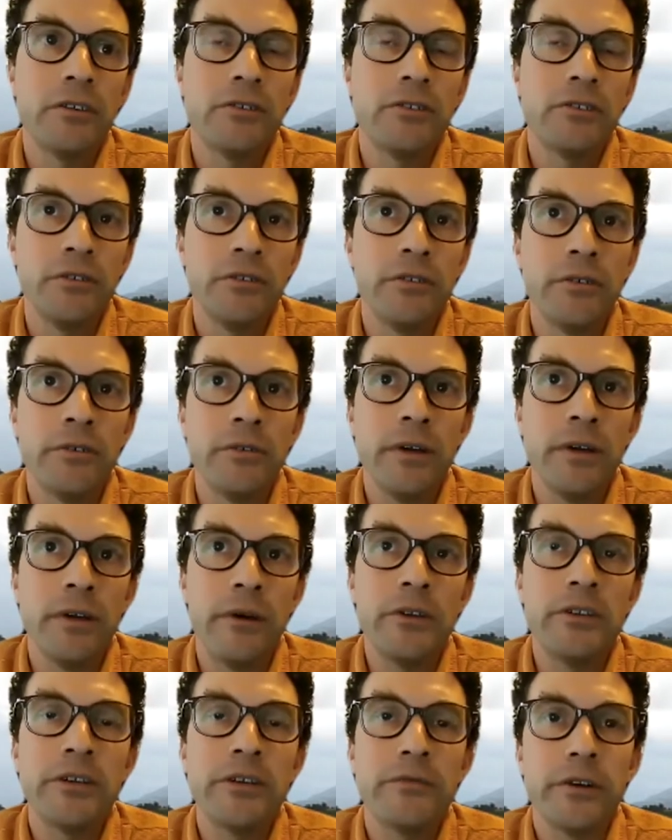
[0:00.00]
to how
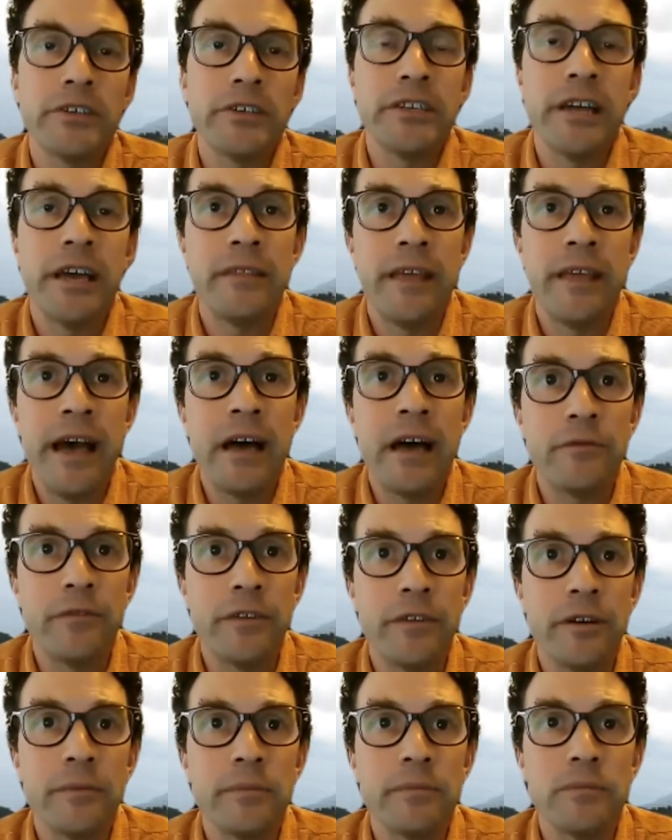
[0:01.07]
do you differentiate that
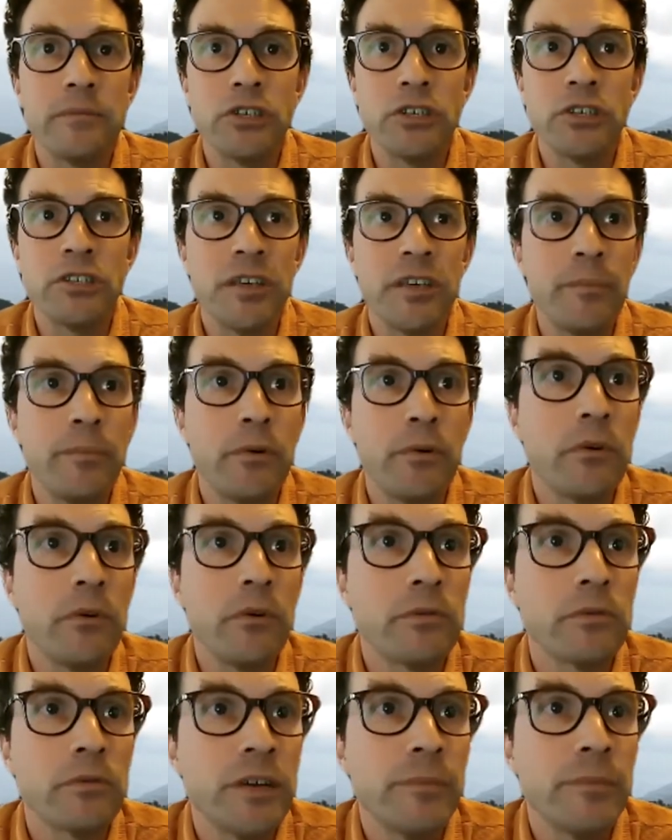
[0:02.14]
from just
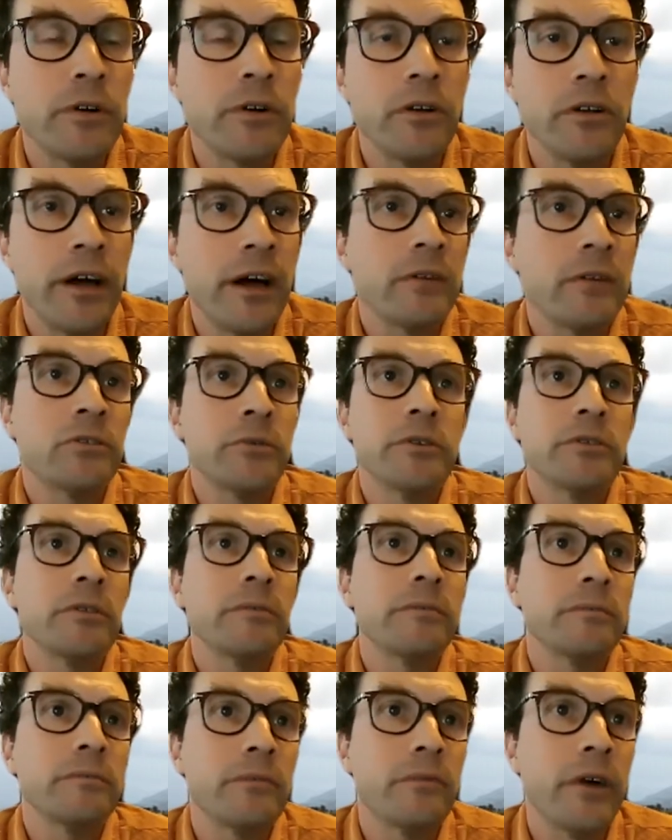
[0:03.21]
simple reciprocal altruism
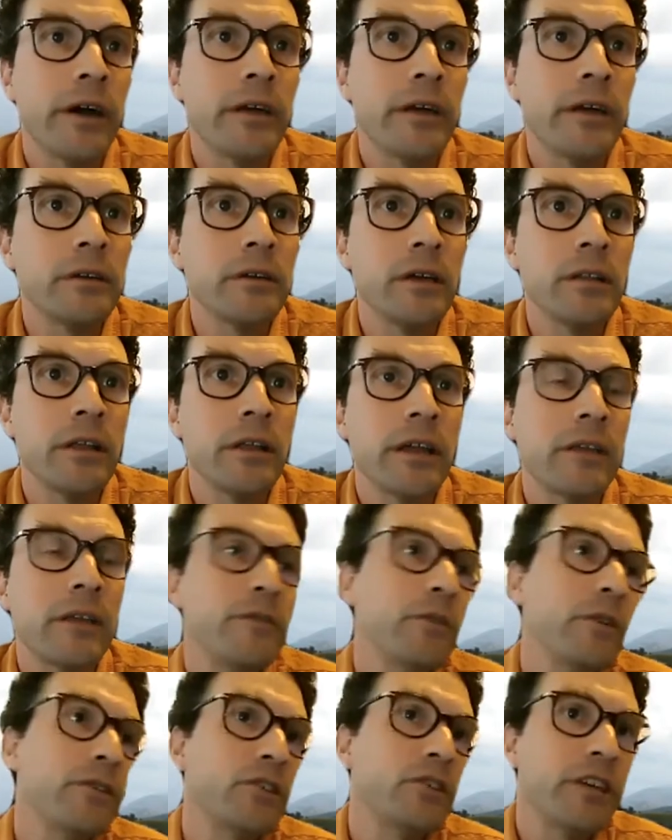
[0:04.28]
right like if
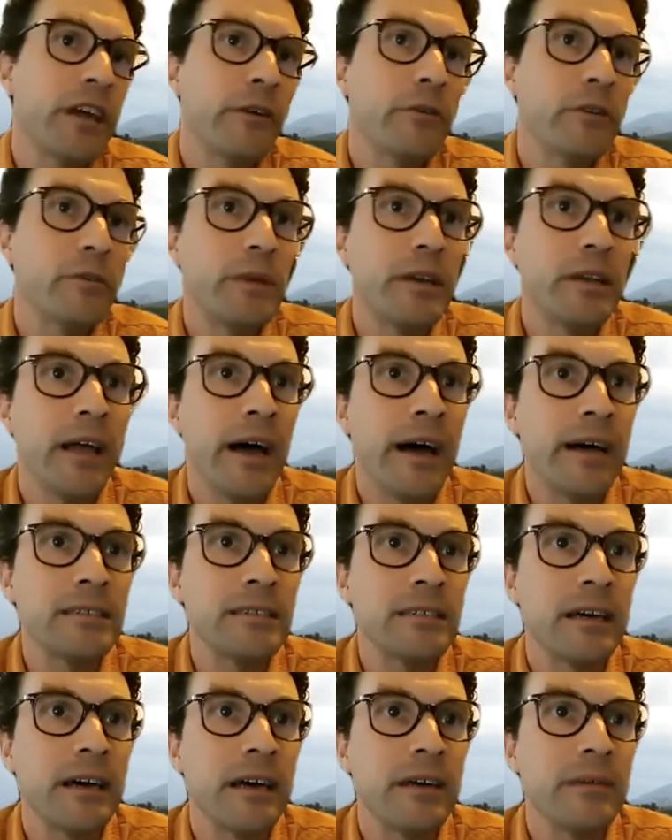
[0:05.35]
you didn't share with me last
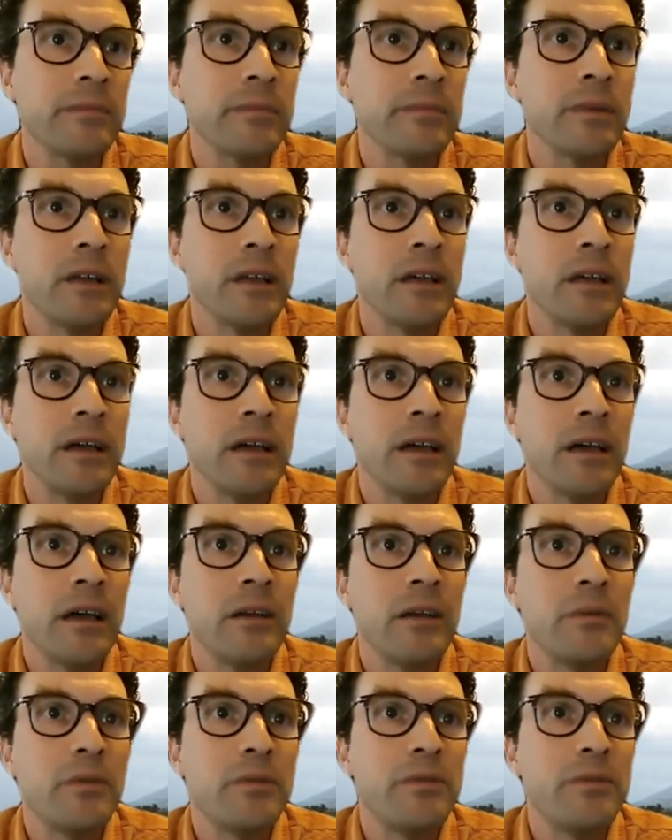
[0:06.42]
time
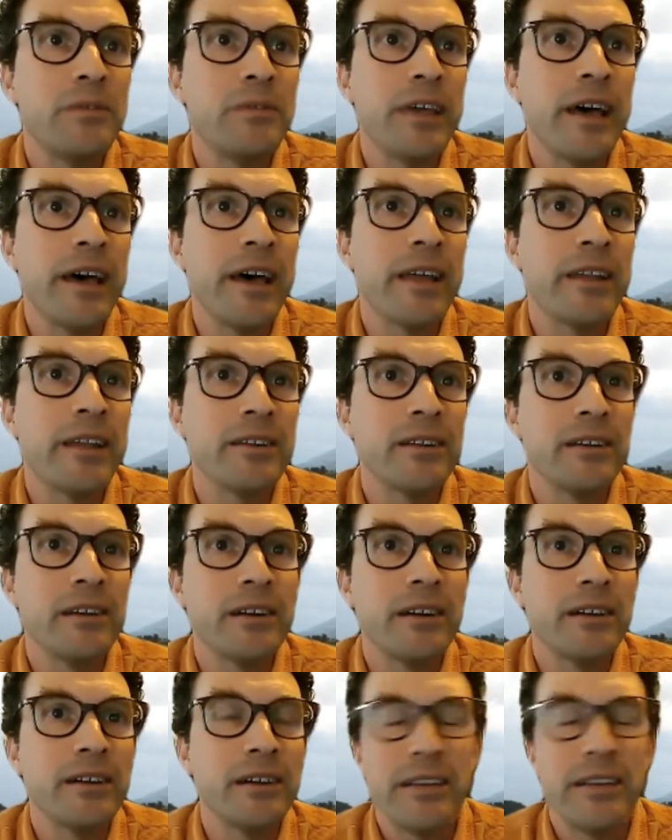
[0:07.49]
then
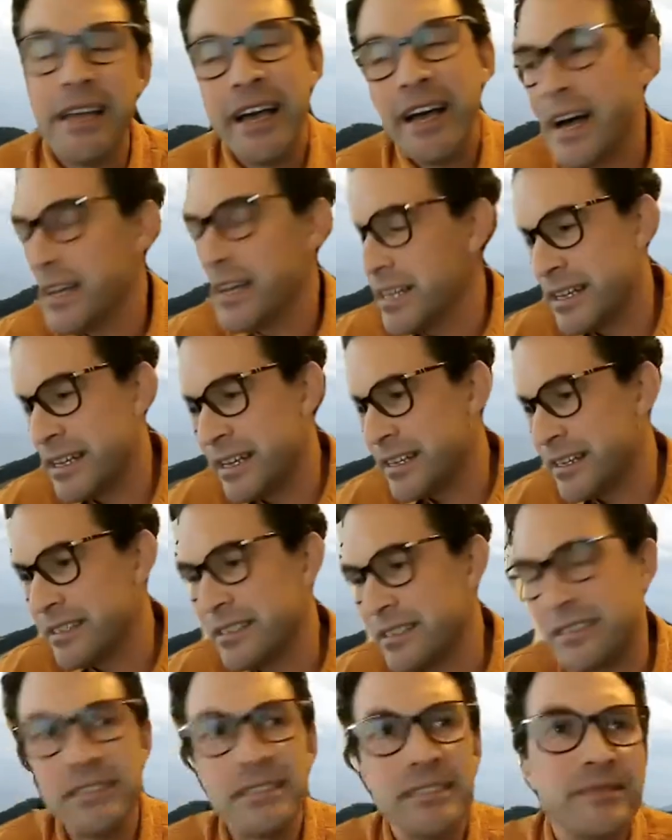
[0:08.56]
yeah it,
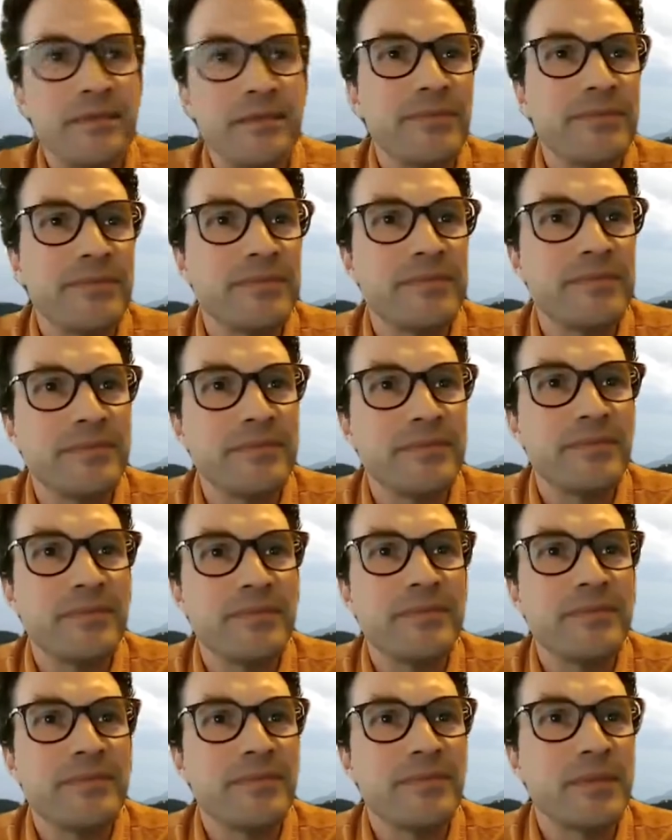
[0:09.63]
it's
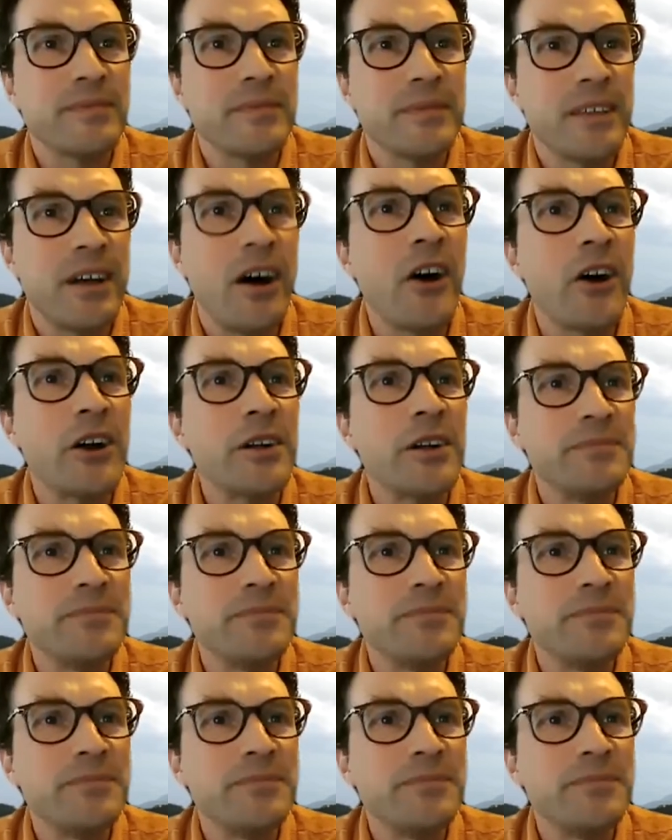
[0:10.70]
hard